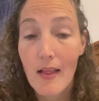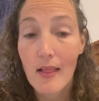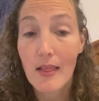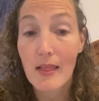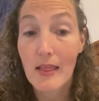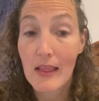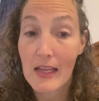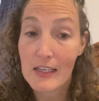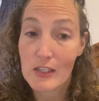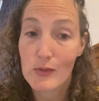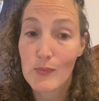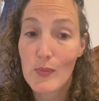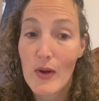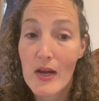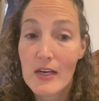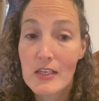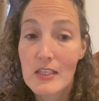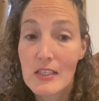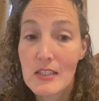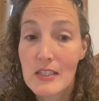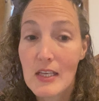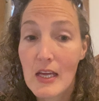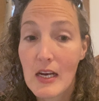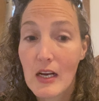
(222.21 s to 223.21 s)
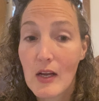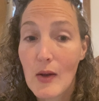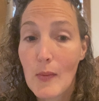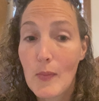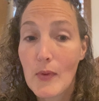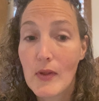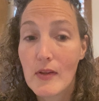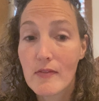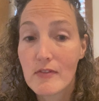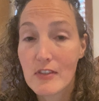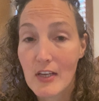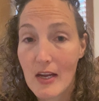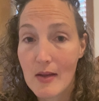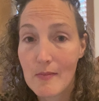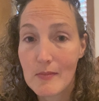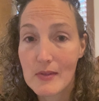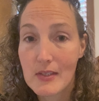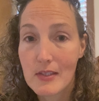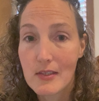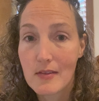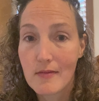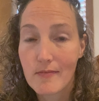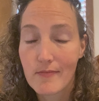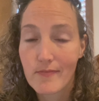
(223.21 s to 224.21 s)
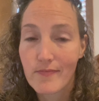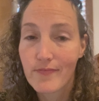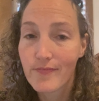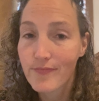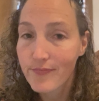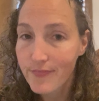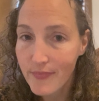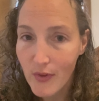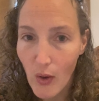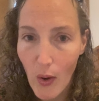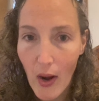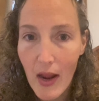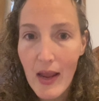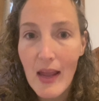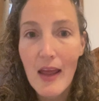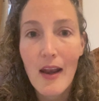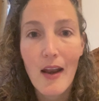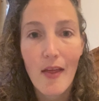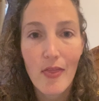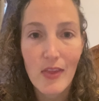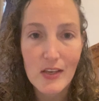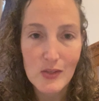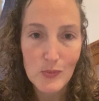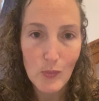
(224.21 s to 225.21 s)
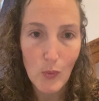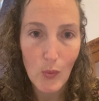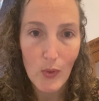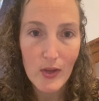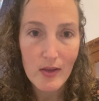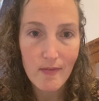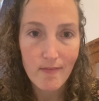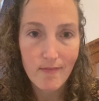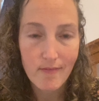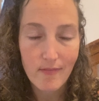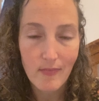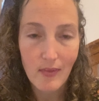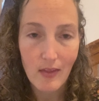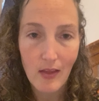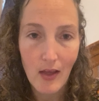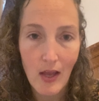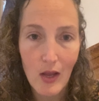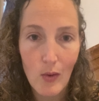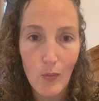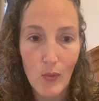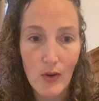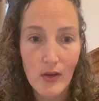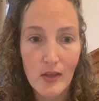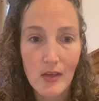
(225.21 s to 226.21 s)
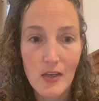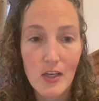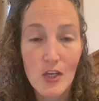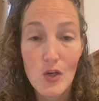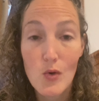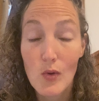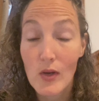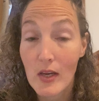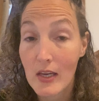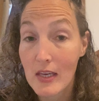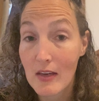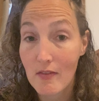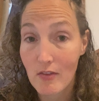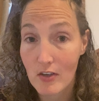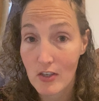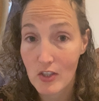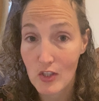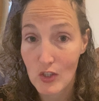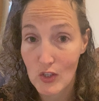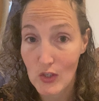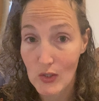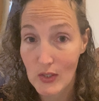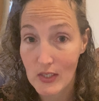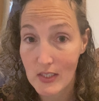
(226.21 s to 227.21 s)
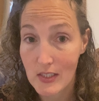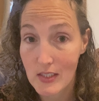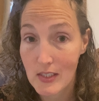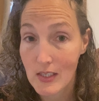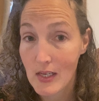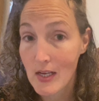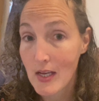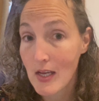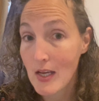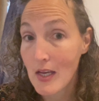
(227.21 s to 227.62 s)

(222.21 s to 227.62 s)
Let's practice that a couple of times, right? And at this point, you could give your students